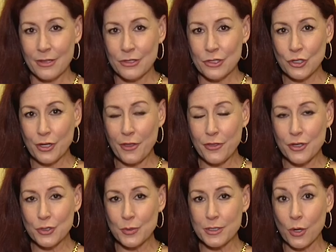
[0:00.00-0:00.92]
Sonya,
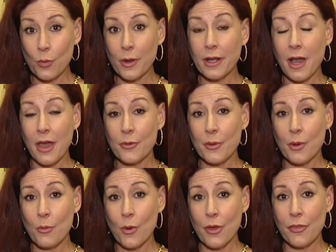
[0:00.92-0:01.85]
this was a quick
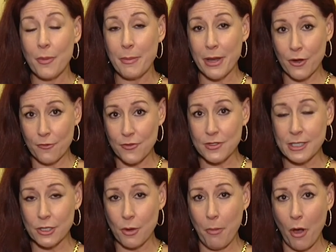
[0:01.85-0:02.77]
gathering with the mayor of the
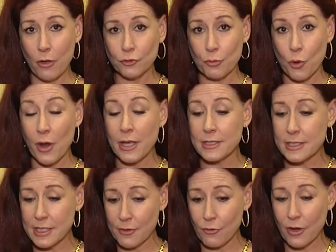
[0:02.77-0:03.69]
city of Baltimore and
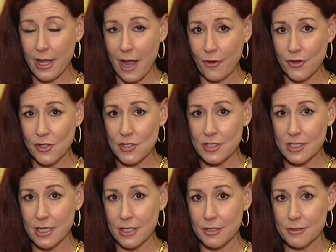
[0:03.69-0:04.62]
several county
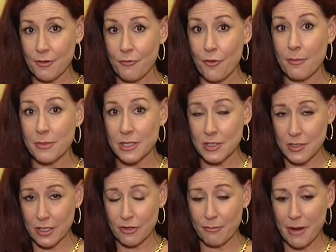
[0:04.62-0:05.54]
executives from the
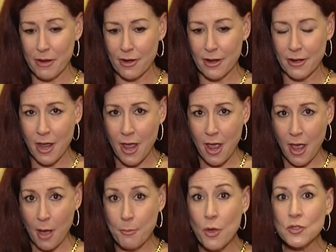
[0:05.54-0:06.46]
state of Maryland.
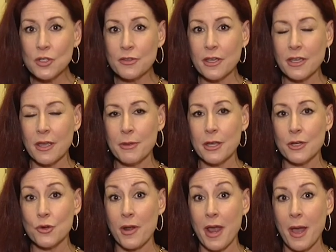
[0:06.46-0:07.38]
And mostly they came here
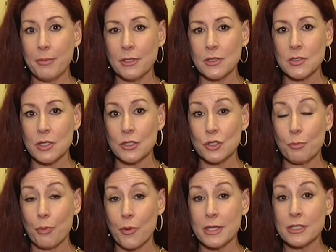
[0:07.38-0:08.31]
to Annapolis to
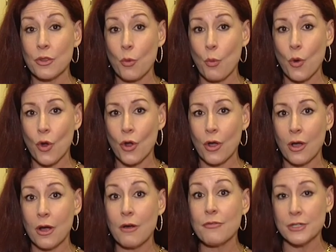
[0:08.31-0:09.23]
praise the work
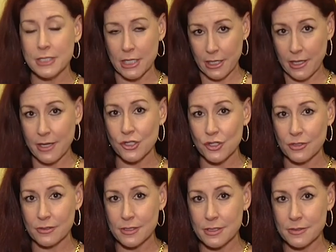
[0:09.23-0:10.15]
of their
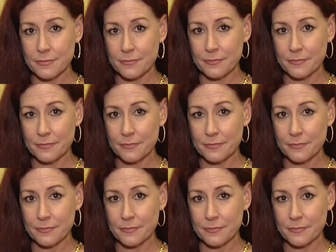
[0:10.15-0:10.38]
delegations.